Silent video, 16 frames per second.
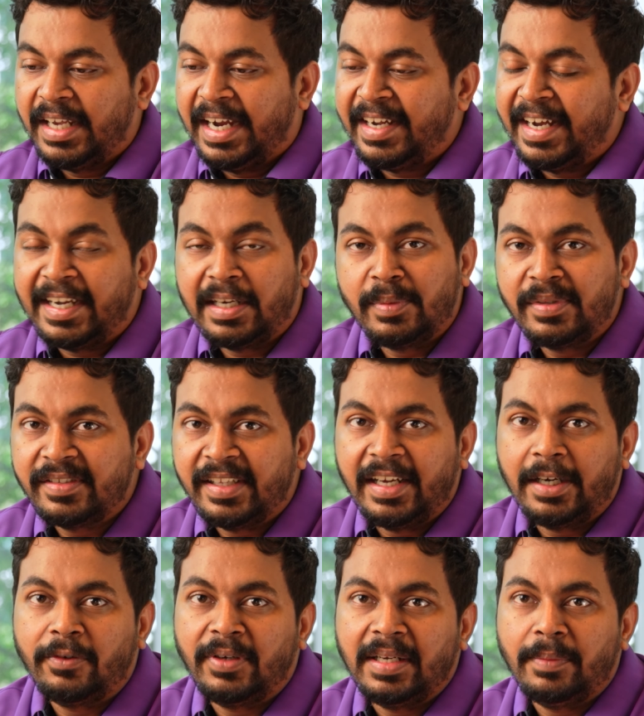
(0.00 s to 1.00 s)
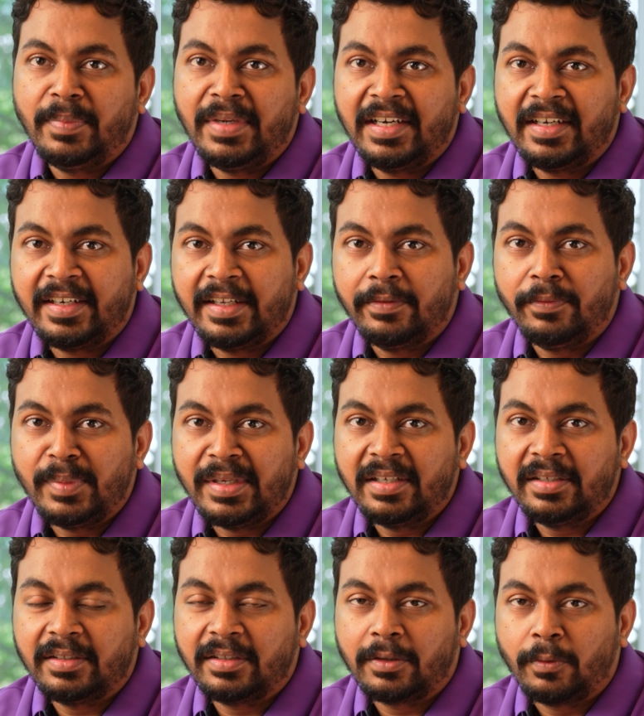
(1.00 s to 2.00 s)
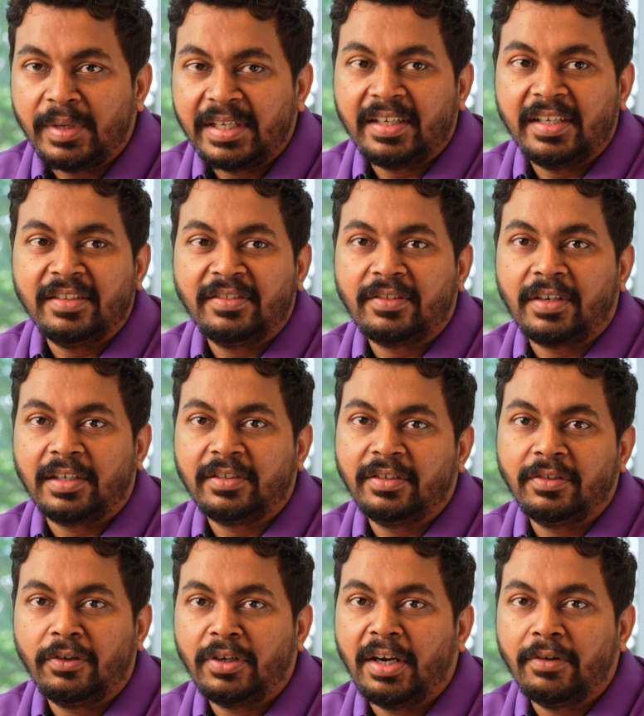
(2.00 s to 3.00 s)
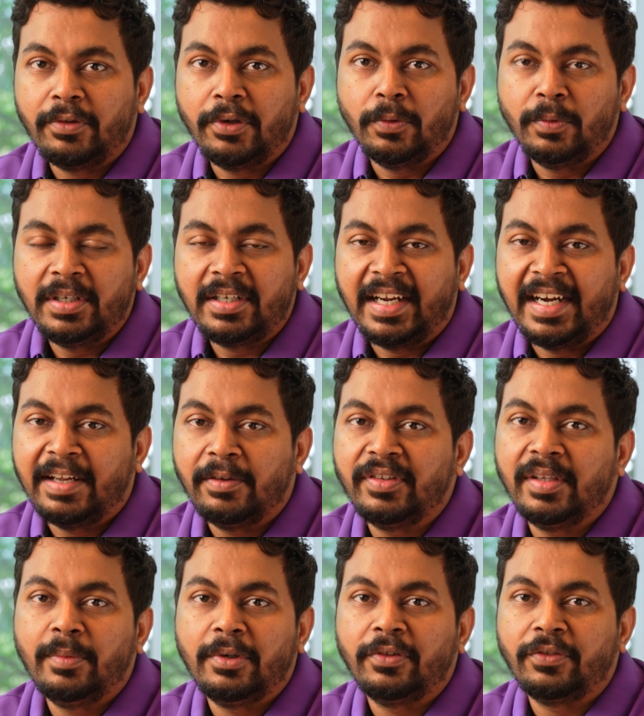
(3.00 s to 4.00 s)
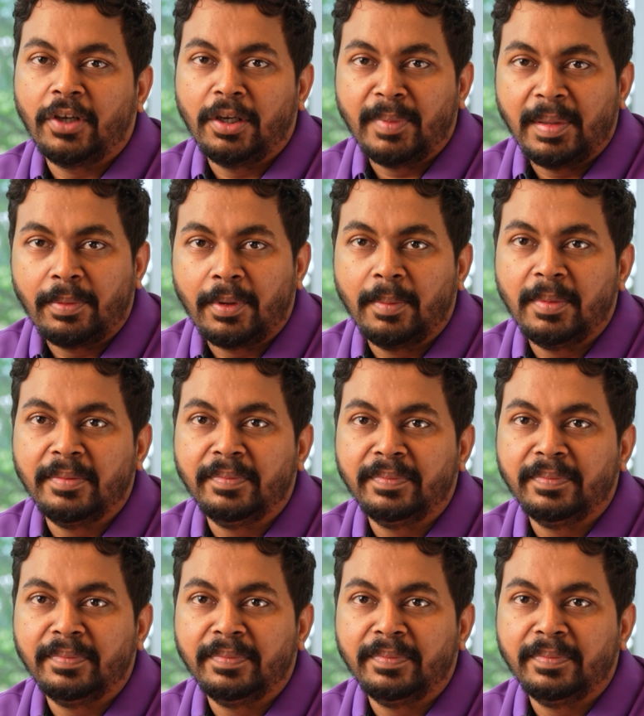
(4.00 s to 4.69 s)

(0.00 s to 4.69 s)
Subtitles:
And Atom is there to help me and give me a quick instruction on how to do it, and I was able to solve my problem.